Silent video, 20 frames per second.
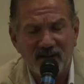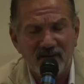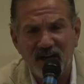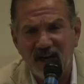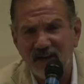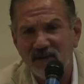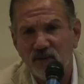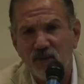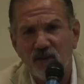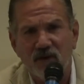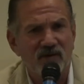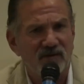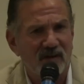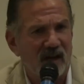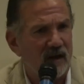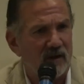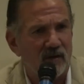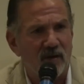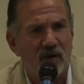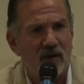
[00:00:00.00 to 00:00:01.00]
take the worst
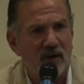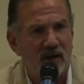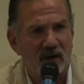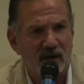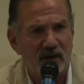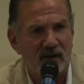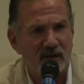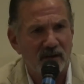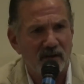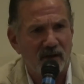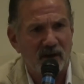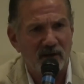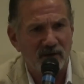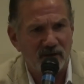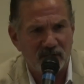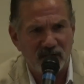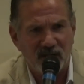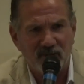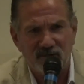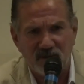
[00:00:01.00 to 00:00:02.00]
alcoholic and
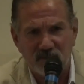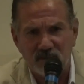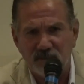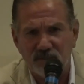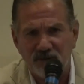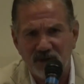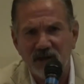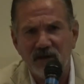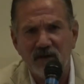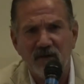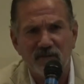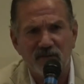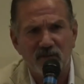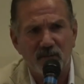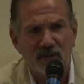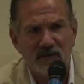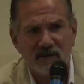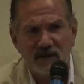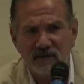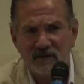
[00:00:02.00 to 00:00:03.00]
you give them a pretty
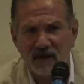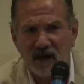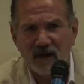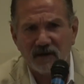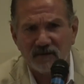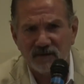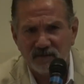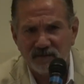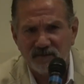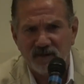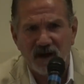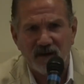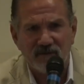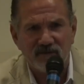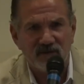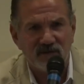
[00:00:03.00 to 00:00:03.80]
comfortable detox in 5